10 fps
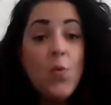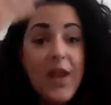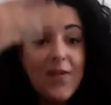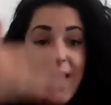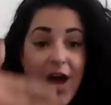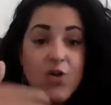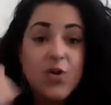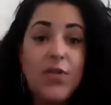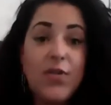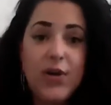We have the
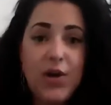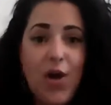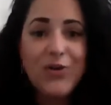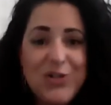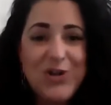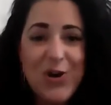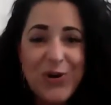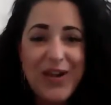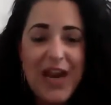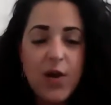$130
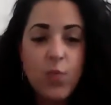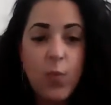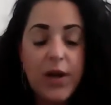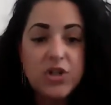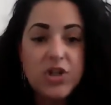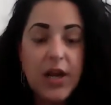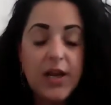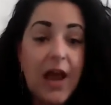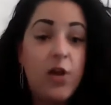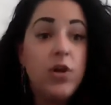starter kit, which
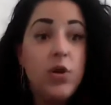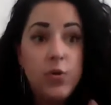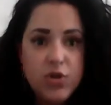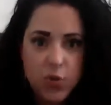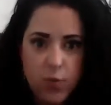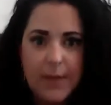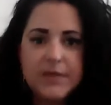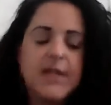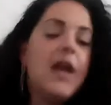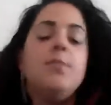not only includes your
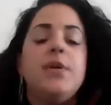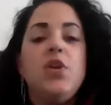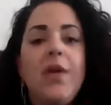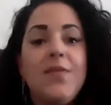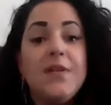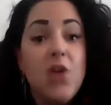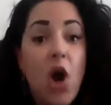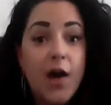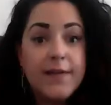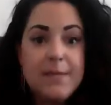website, but you get this
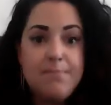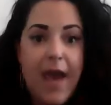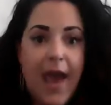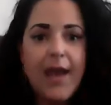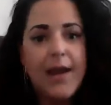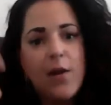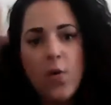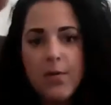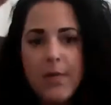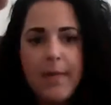awesome bag. And I
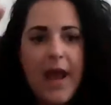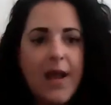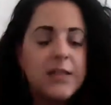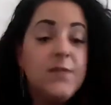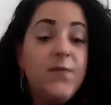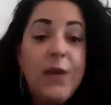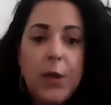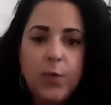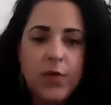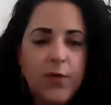hold up my bag that's
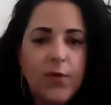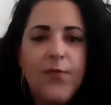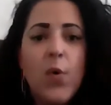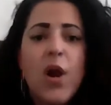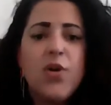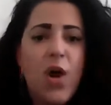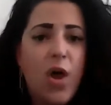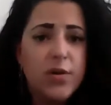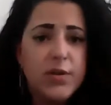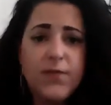filled with over
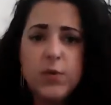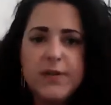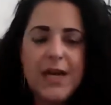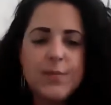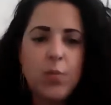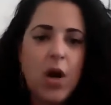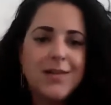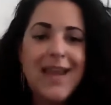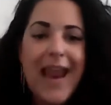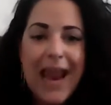$400 in full-size
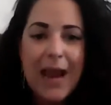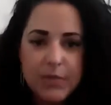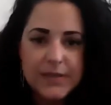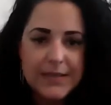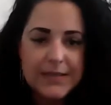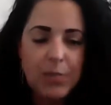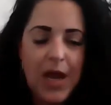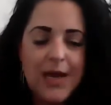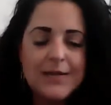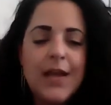products and business
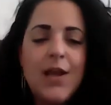supplies.